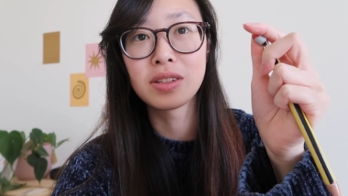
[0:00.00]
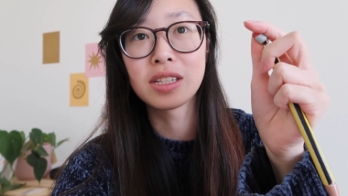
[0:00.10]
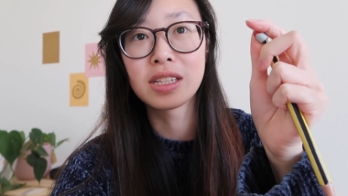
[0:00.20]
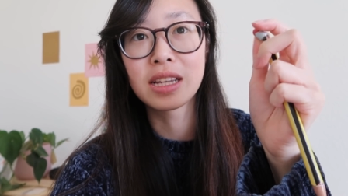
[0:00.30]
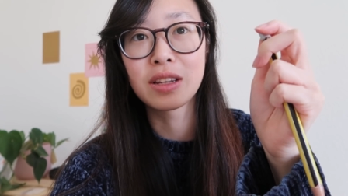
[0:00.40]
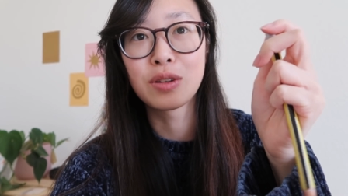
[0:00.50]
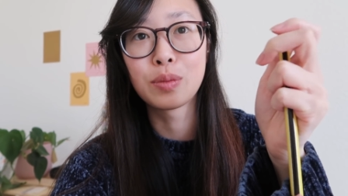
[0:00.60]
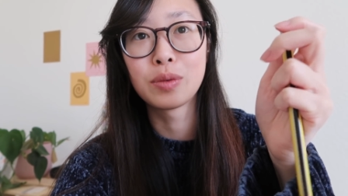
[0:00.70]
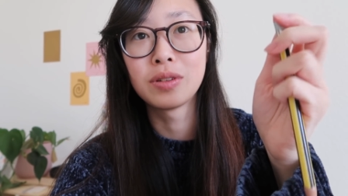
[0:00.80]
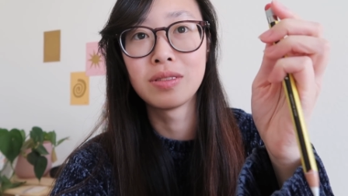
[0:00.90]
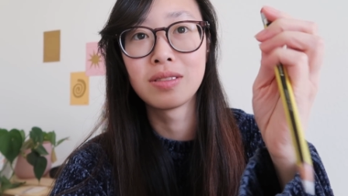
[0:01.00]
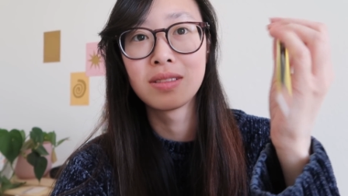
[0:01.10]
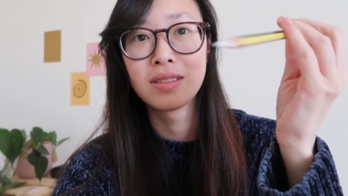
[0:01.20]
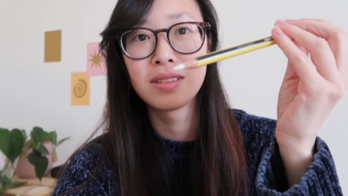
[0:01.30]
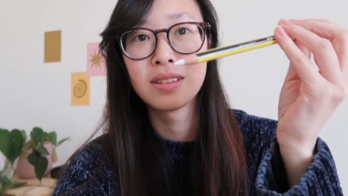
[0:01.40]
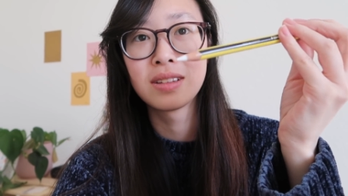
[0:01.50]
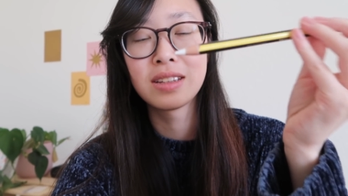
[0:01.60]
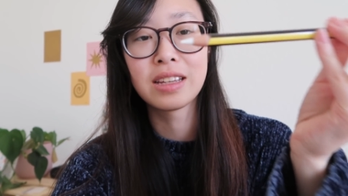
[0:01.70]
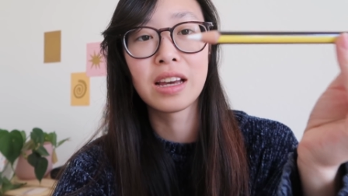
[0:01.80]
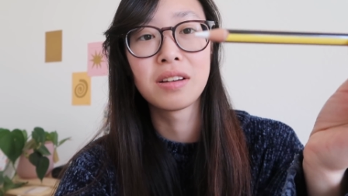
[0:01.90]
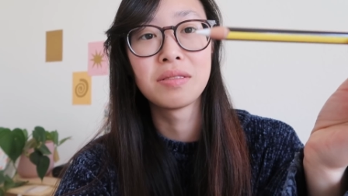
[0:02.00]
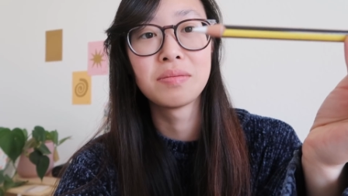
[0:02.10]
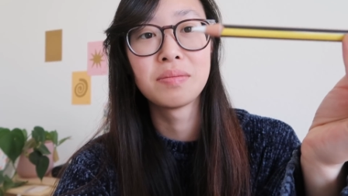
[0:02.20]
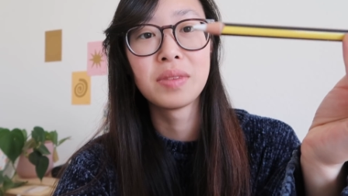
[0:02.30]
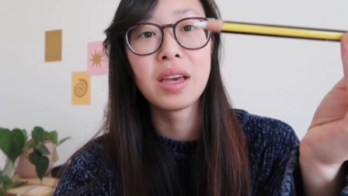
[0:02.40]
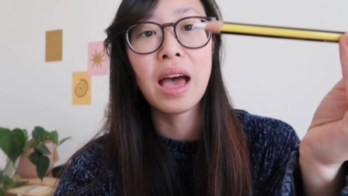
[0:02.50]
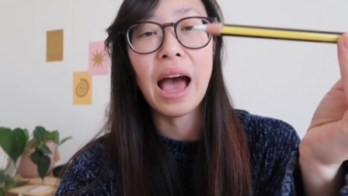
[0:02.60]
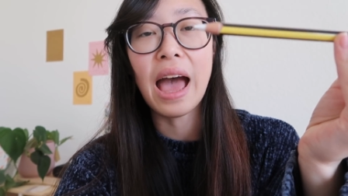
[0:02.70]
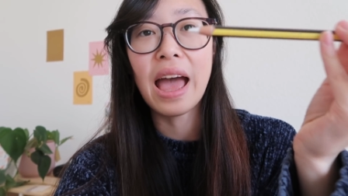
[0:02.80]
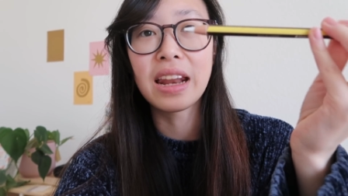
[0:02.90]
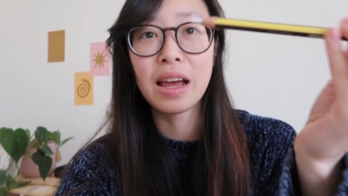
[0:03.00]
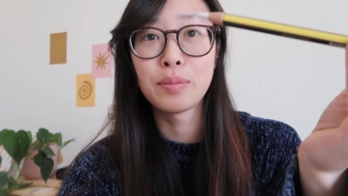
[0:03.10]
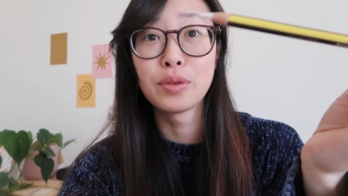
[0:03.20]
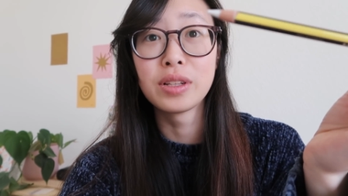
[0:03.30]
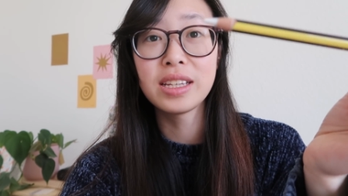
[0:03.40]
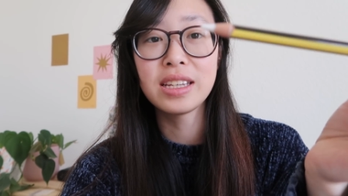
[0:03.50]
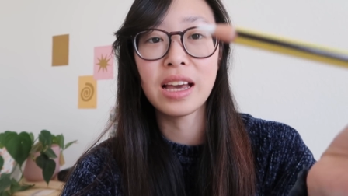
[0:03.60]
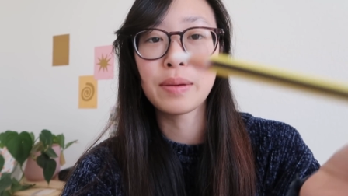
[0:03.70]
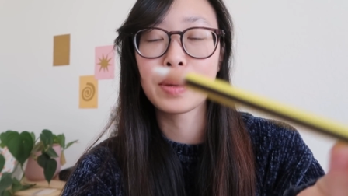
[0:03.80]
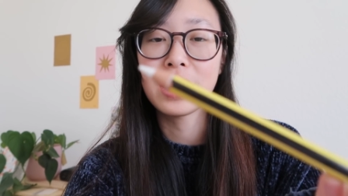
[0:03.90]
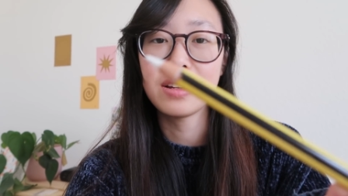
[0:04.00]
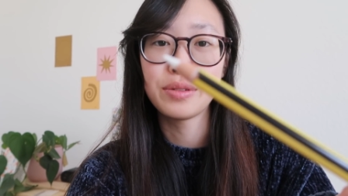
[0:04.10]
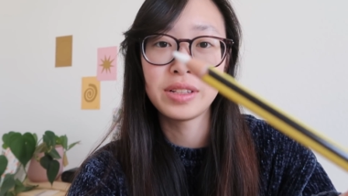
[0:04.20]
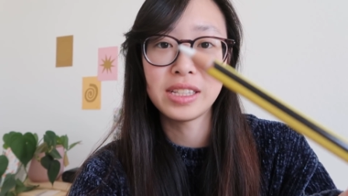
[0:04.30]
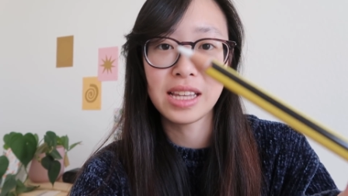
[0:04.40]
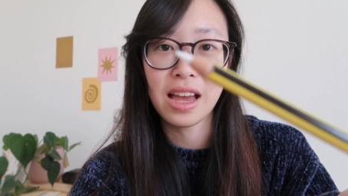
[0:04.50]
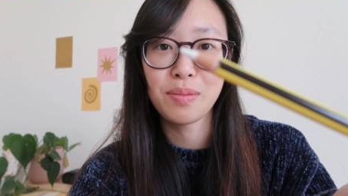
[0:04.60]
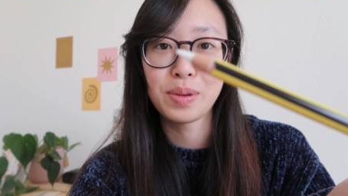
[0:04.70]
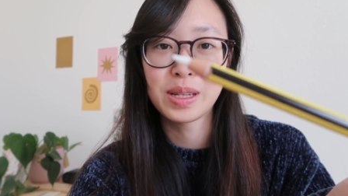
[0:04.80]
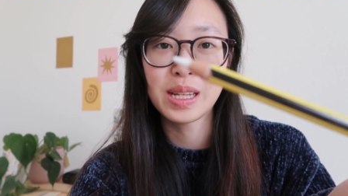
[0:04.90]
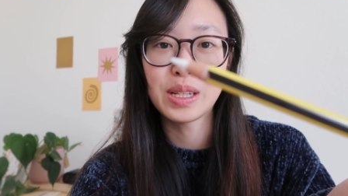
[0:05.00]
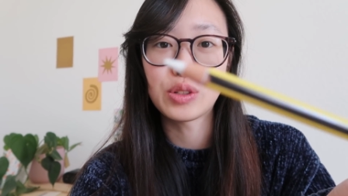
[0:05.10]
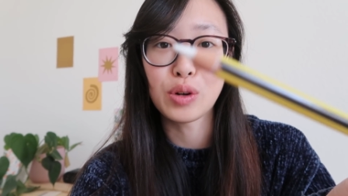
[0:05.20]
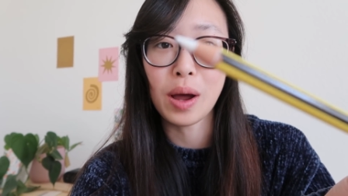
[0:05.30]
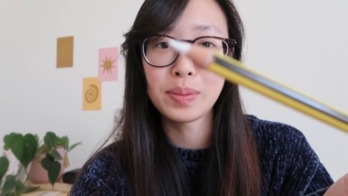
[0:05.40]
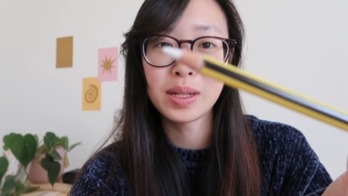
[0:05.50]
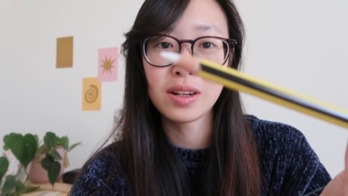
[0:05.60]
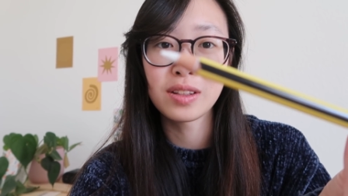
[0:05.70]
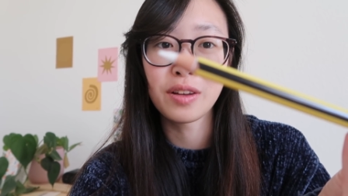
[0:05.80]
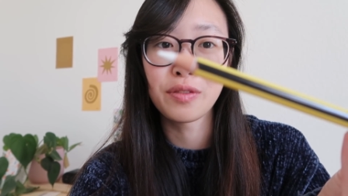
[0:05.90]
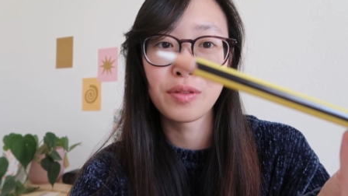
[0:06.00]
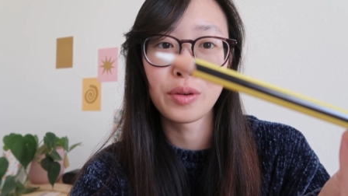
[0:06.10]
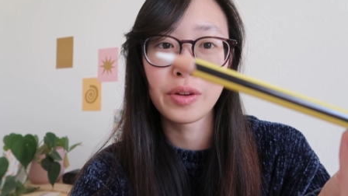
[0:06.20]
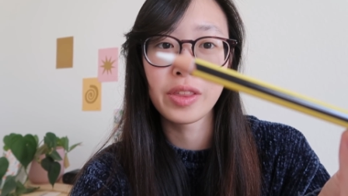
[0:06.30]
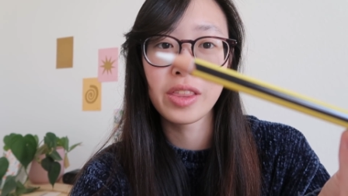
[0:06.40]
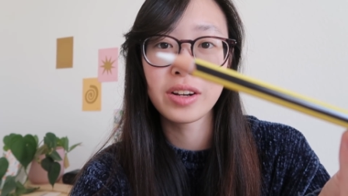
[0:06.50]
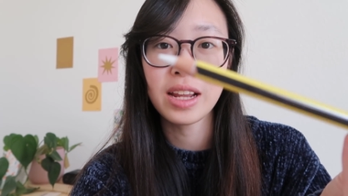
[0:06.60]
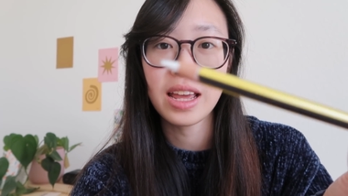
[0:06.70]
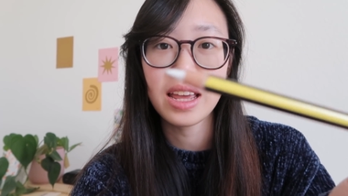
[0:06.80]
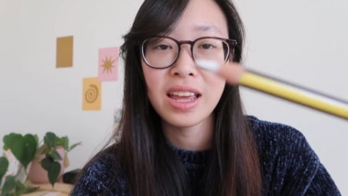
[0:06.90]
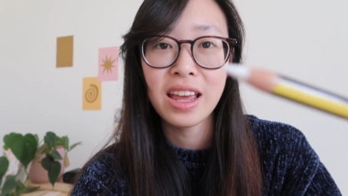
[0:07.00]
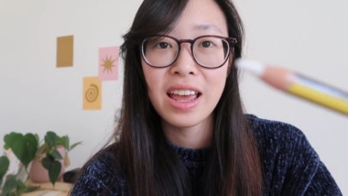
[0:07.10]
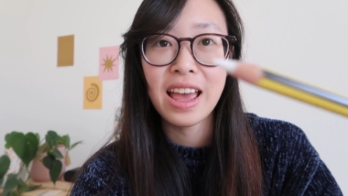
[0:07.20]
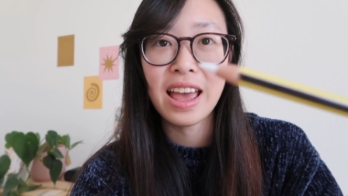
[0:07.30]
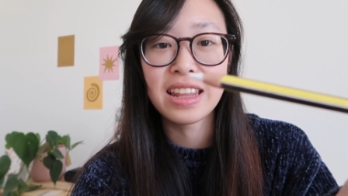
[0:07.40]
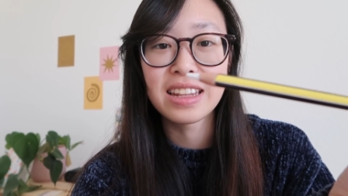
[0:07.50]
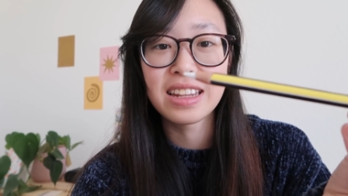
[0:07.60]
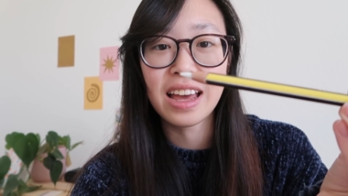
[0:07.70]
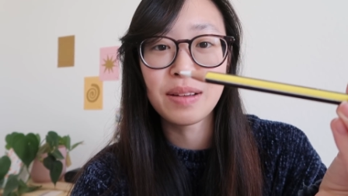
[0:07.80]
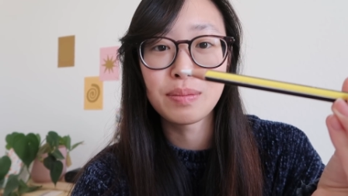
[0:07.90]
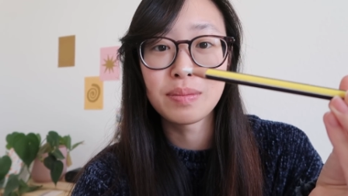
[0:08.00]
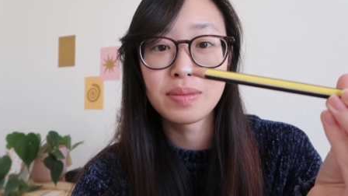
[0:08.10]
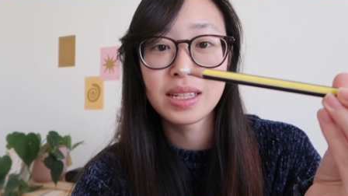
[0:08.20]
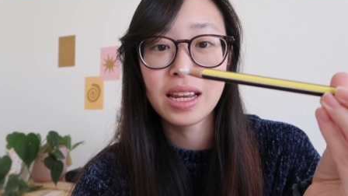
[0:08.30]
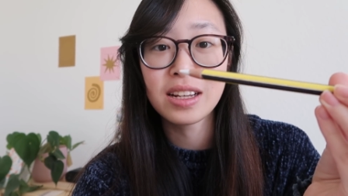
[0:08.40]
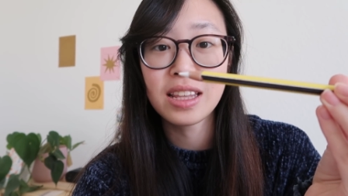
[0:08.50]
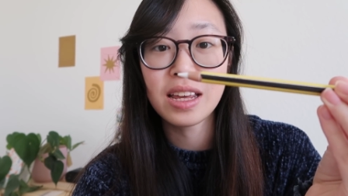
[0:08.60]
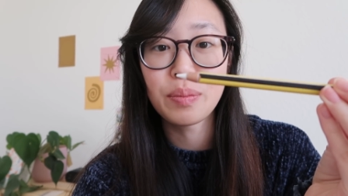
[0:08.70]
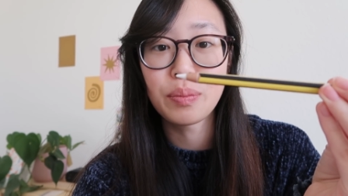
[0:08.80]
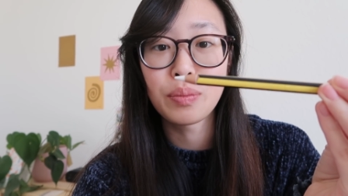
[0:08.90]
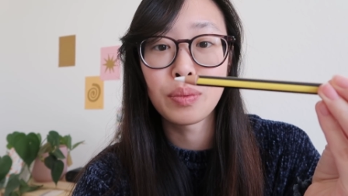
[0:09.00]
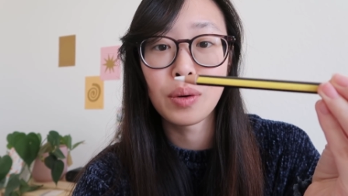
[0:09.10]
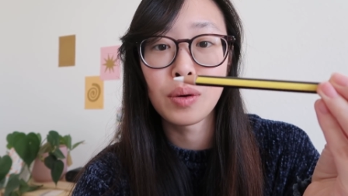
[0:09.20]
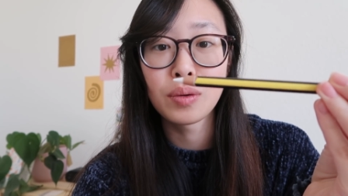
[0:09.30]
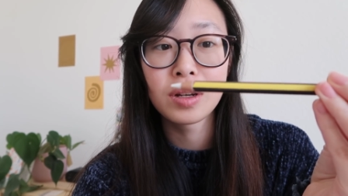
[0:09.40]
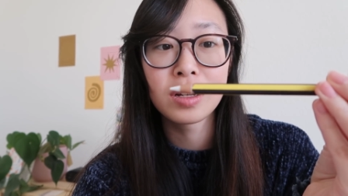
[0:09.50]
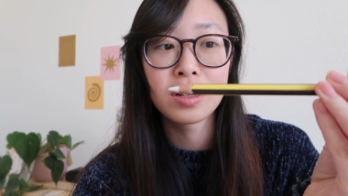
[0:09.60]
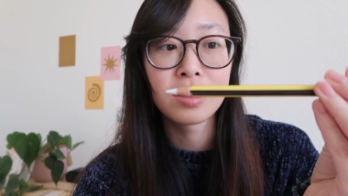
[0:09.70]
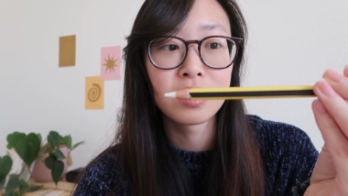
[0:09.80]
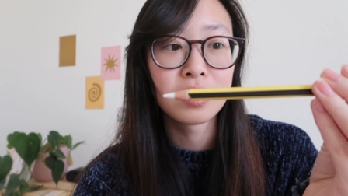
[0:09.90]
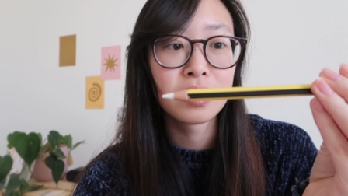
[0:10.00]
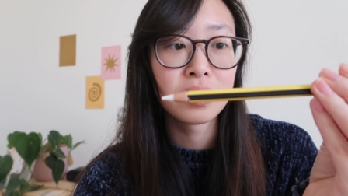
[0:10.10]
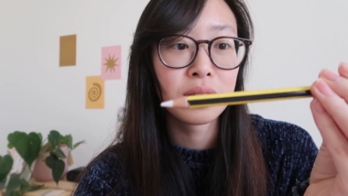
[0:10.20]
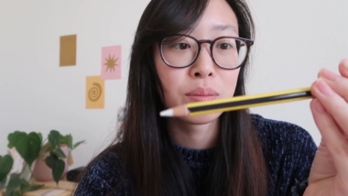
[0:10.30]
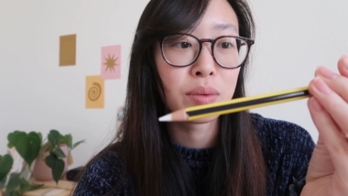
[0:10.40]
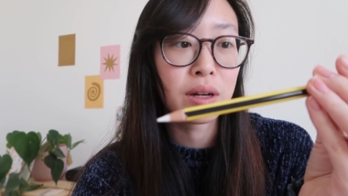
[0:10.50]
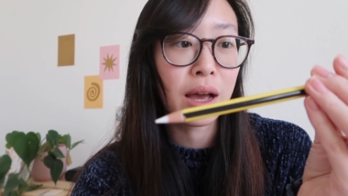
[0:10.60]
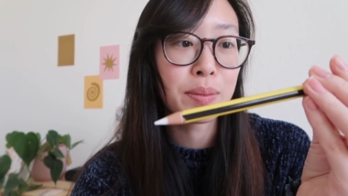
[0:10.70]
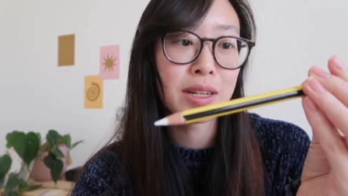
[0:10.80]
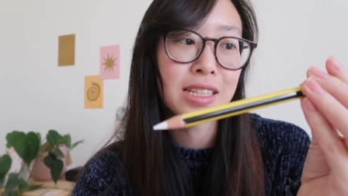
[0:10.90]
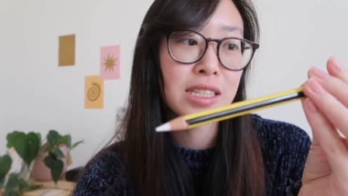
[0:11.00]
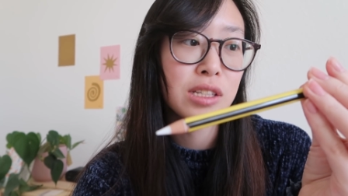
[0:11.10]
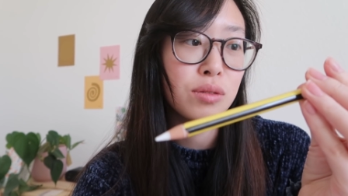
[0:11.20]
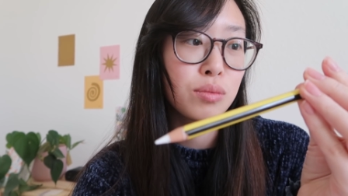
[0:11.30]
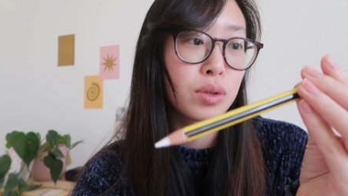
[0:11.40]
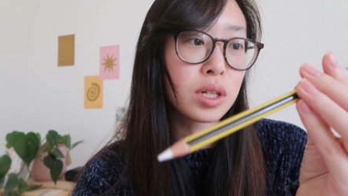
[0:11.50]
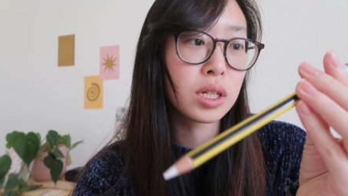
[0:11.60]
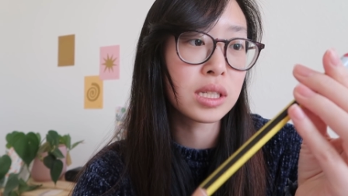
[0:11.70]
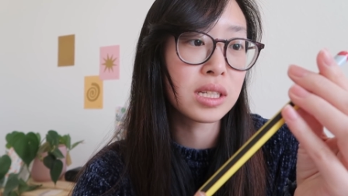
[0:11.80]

It's just like a normal, yeah. And I'm really, I'm kind of really sad because I dropped it on the floor the other day, and I'm scared that it broke, but I mean, it still works.